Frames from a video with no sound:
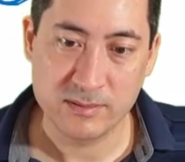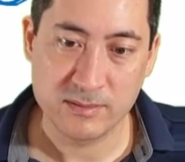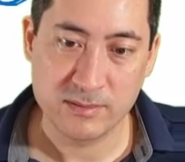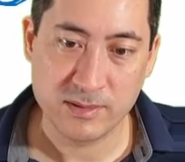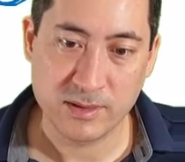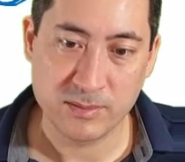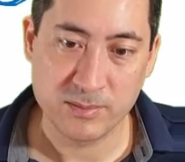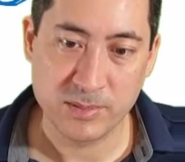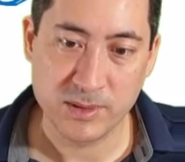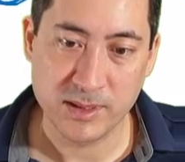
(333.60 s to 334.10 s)

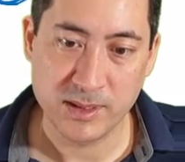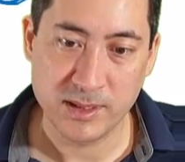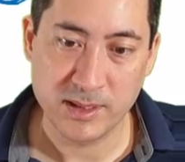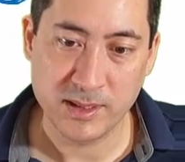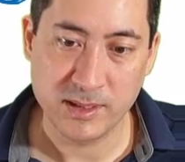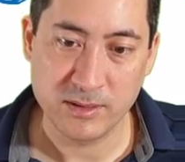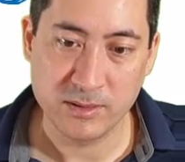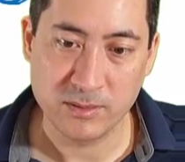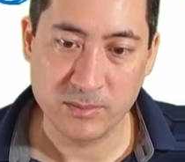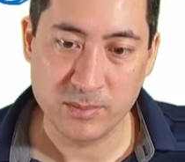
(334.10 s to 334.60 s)

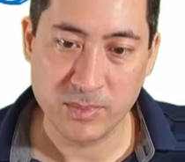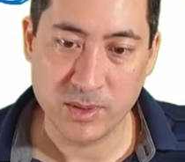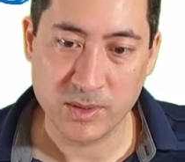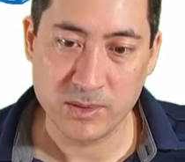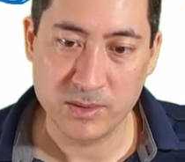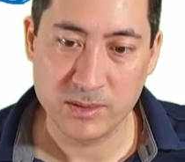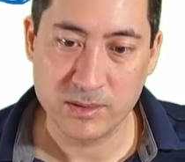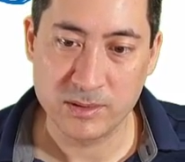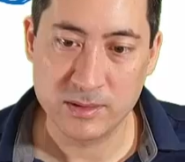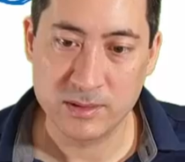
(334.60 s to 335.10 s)
completely
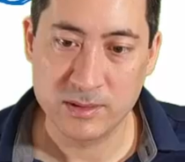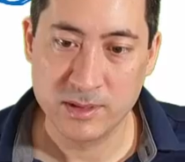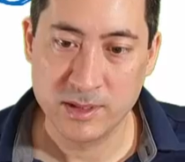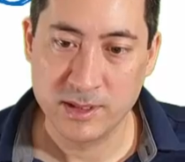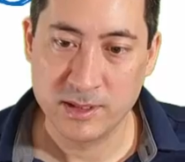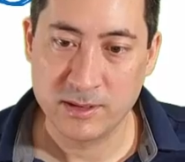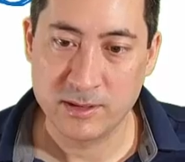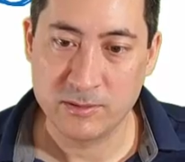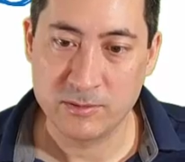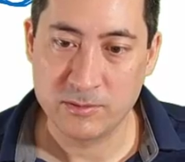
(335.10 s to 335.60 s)
nonpolar,
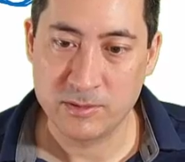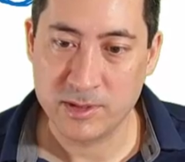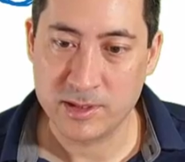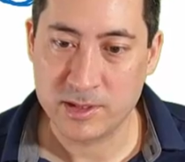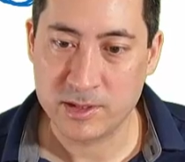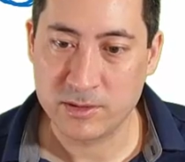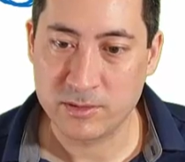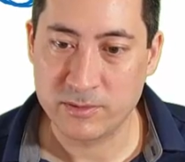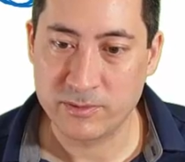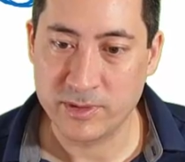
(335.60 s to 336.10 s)
well,
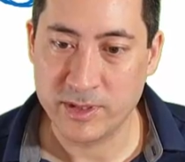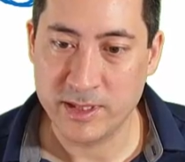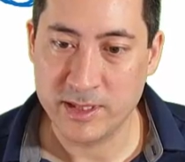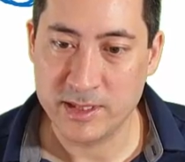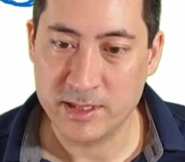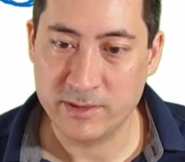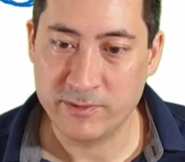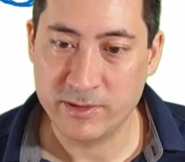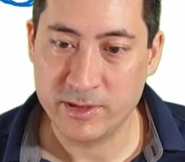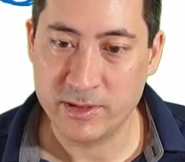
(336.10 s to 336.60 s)
it's sort of
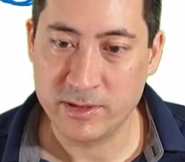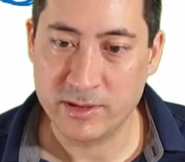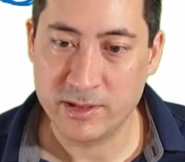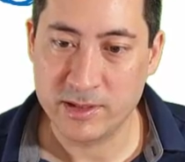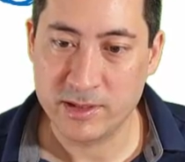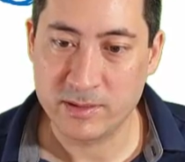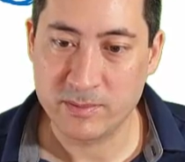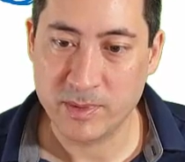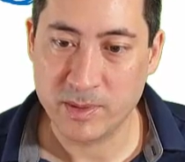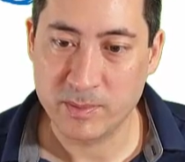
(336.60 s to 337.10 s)
easy for
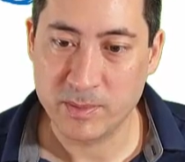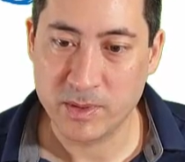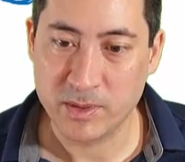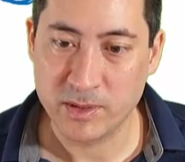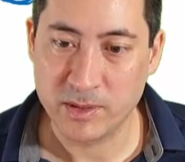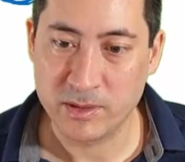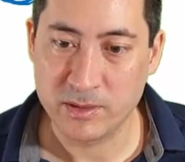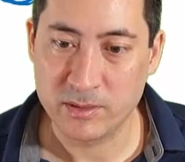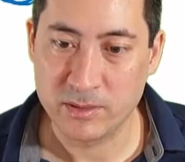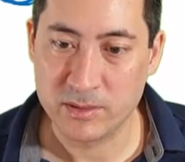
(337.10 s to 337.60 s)
diatomic
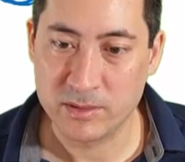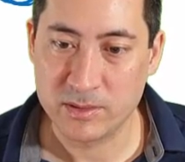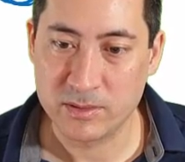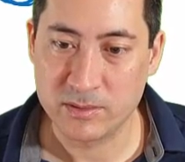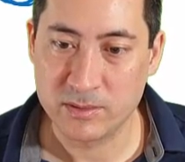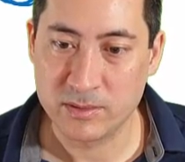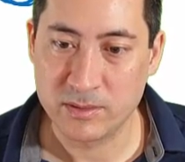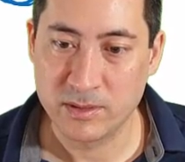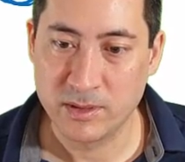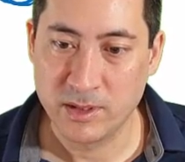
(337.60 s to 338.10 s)
molecules
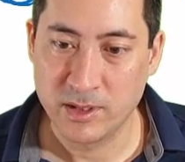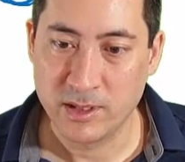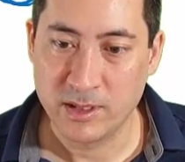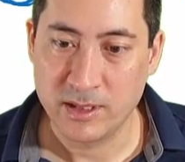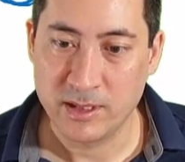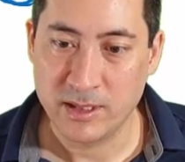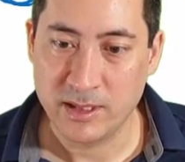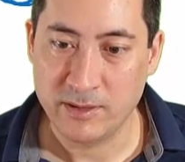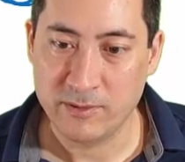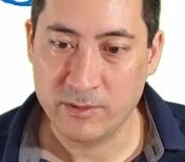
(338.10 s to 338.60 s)
or
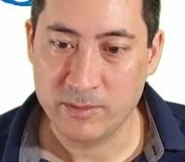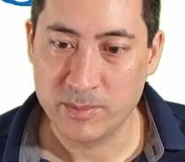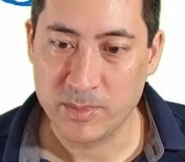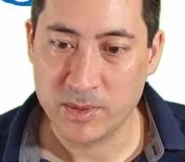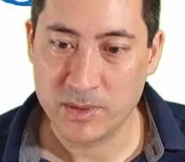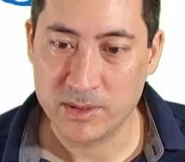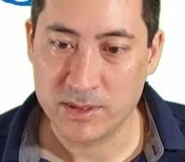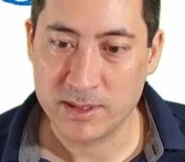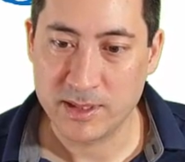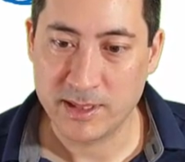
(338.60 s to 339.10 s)
even
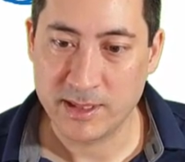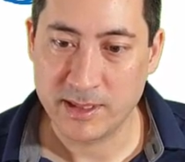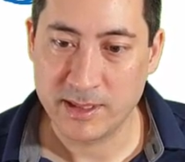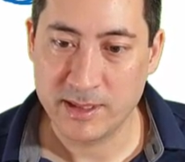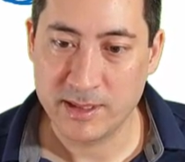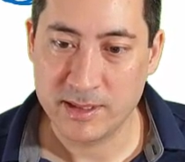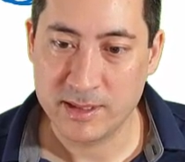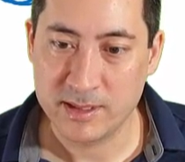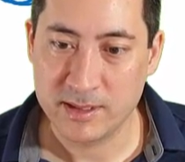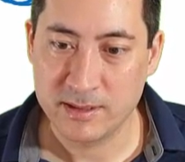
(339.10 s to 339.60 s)
bonds like
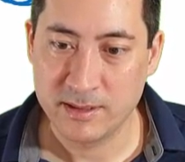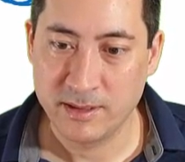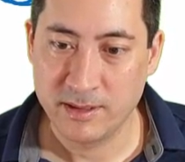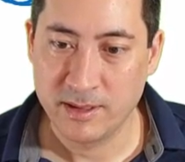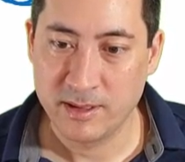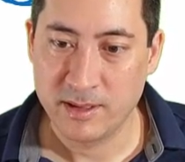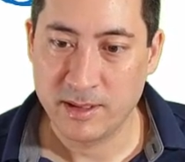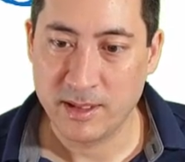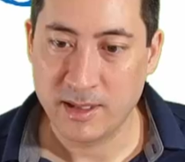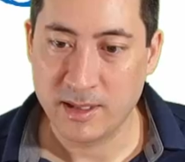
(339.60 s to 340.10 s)
this.
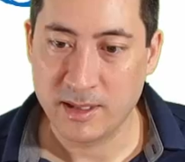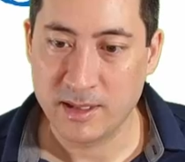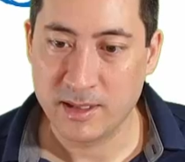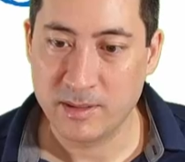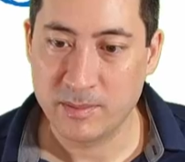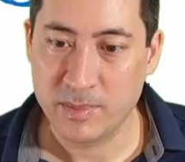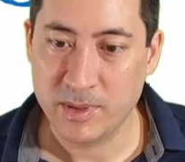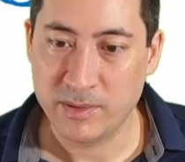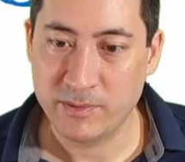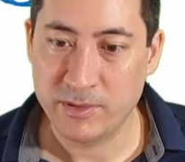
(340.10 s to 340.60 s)

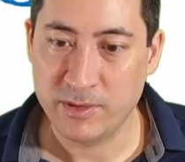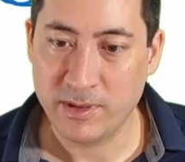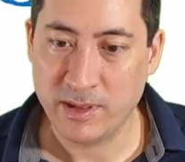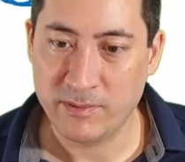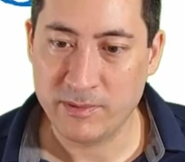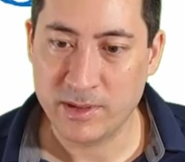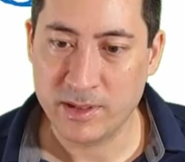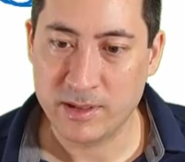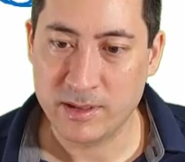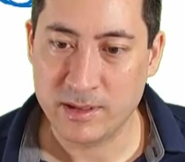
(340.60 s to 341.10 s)
But if you
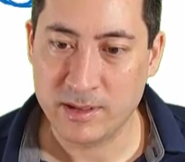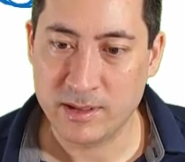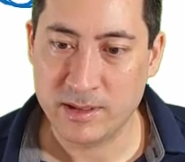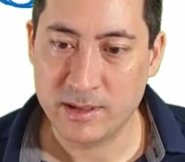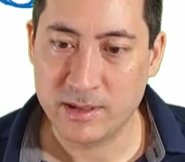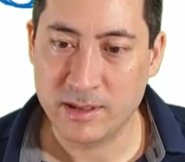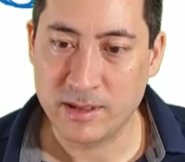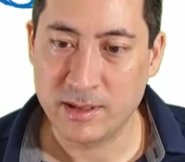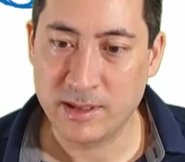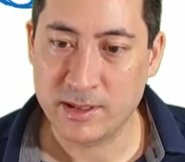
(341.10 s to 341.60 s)
have an
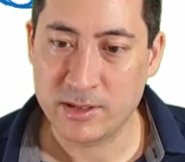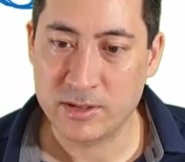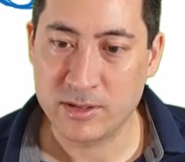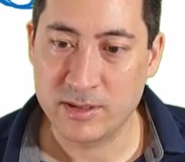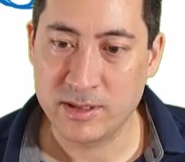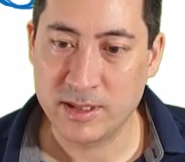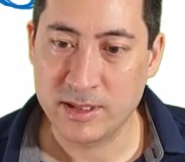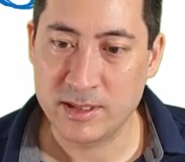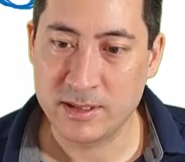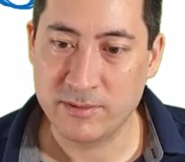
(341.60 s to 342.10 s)

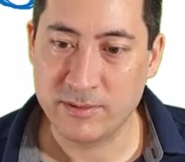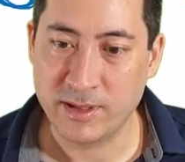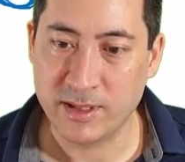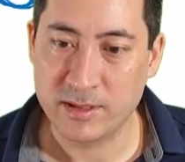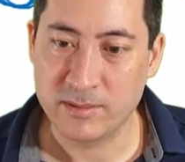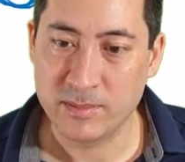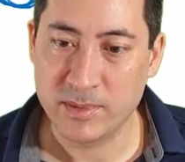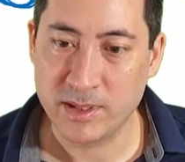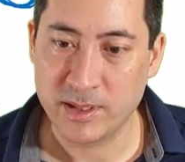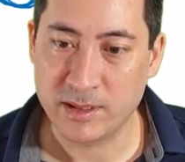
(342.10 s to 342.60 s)
electronegative
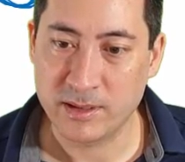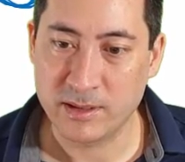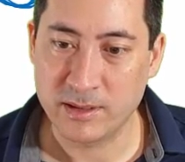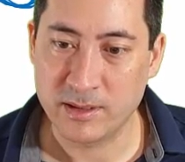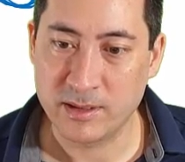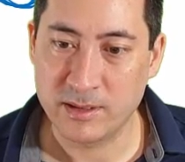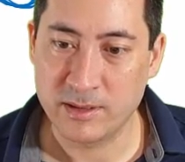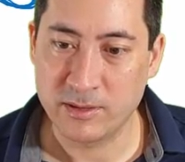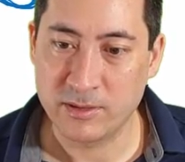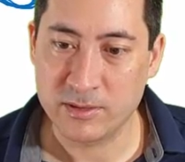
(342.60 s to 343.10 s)
atom like
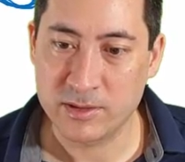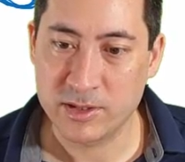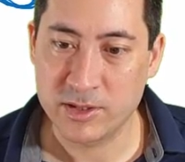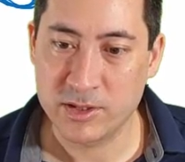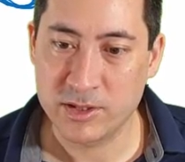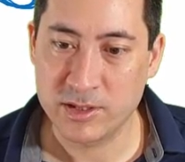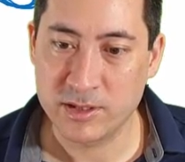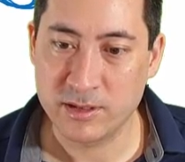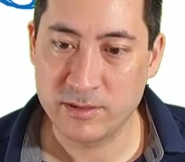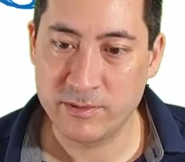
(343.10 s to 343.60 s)
an
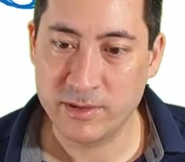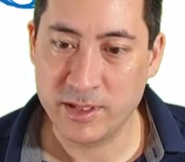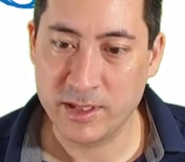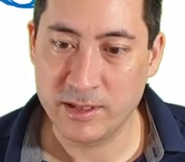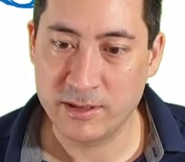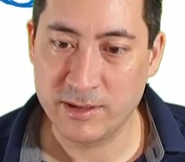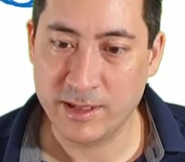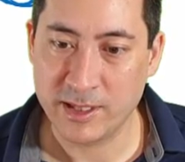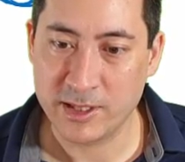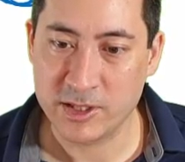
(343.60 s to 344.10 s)
oxygen over
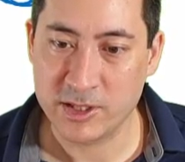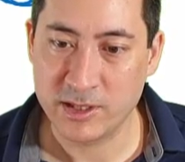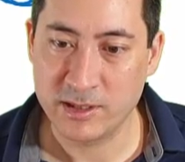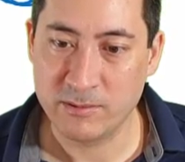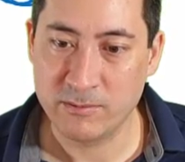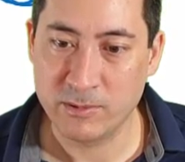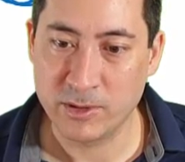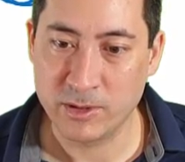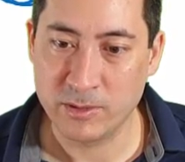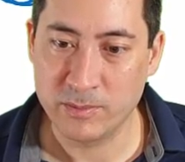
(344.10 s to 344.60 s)
here, it actually
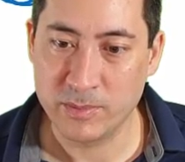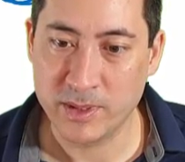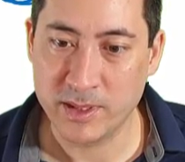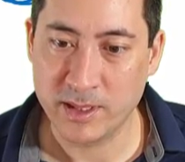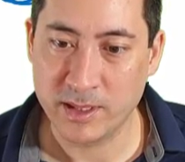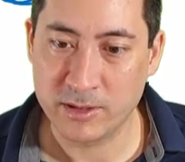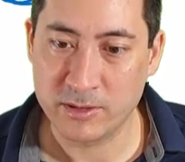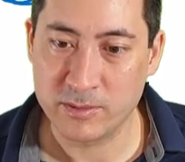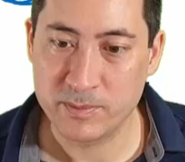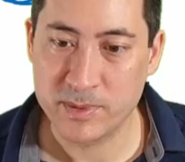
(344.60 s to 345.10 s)
won't be
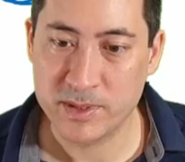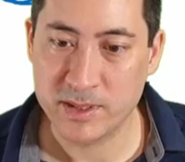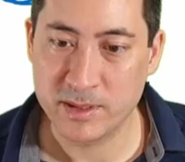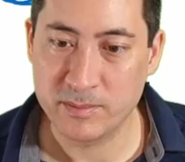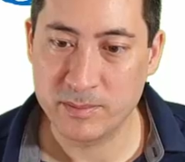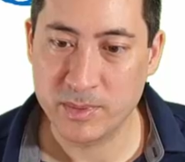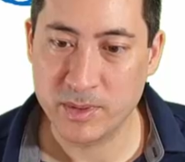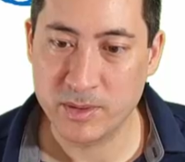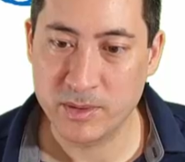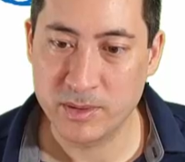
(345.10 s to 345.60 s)

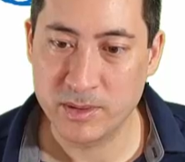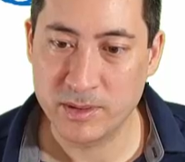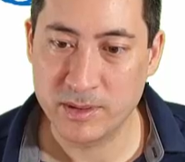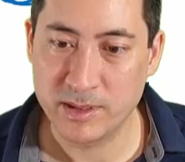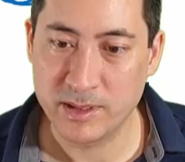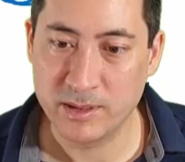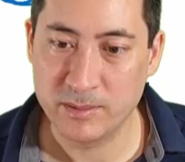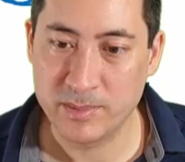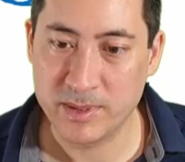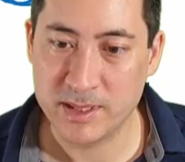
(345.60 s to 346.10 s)
100% polar.
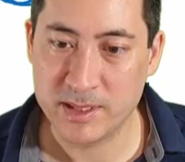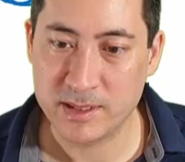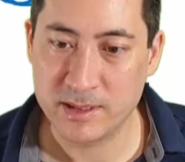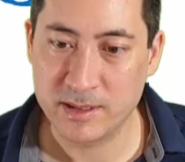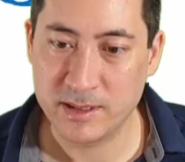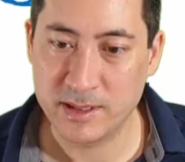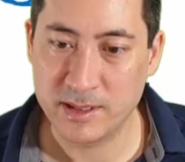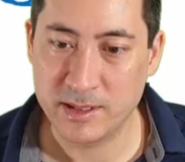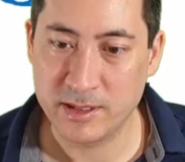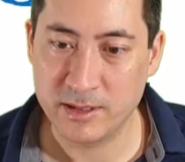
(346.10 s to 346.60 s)
It'll be
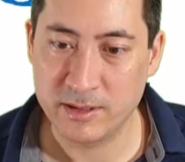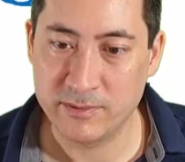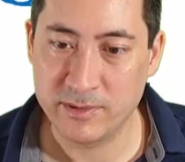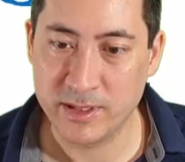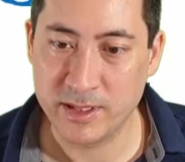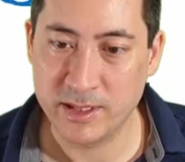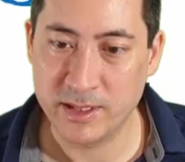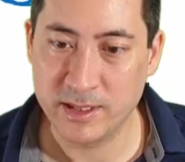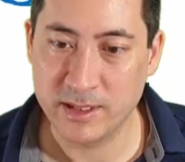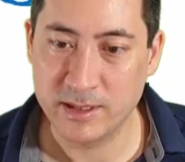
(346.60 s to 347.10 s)
slightly over
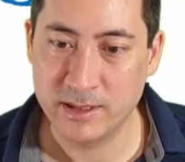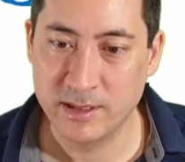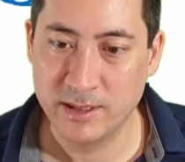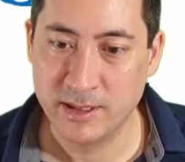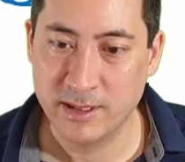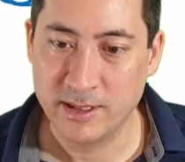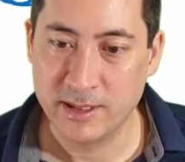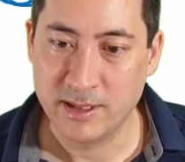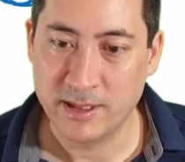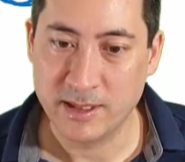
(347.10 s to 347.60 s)
here,
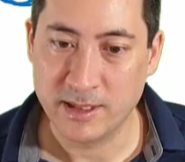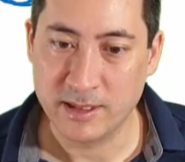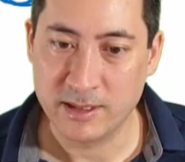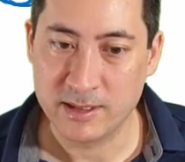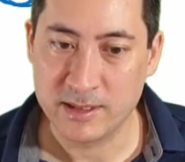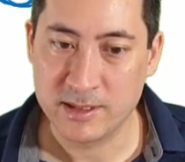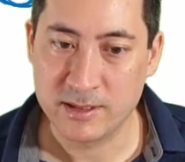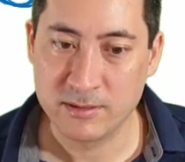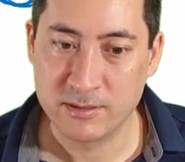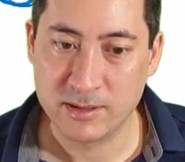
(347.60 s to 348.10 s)

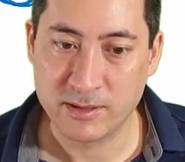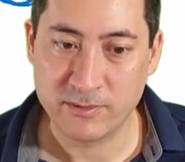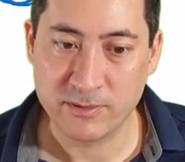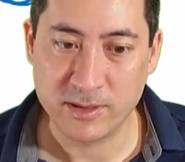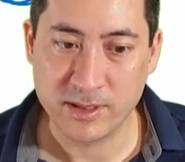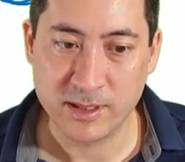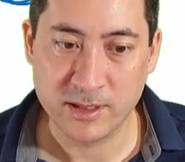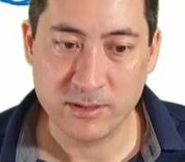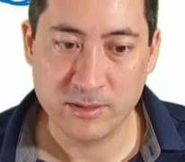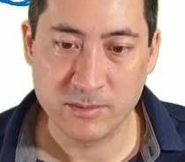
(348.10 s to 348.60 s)
still
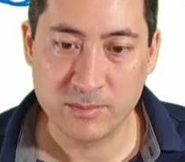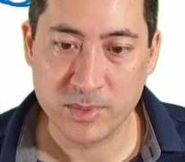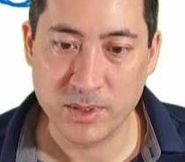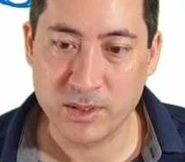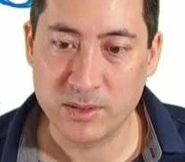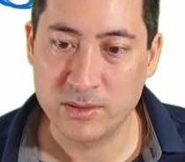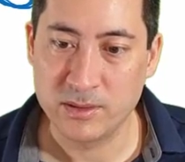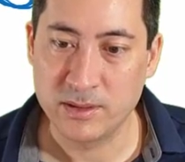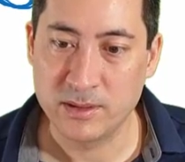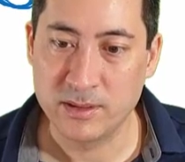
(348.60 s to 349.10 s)
definitely
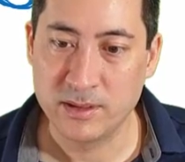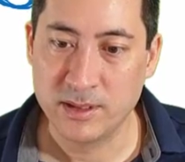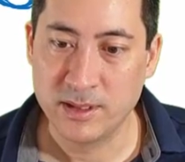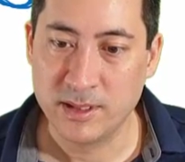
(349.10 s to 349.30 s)
nonpolar.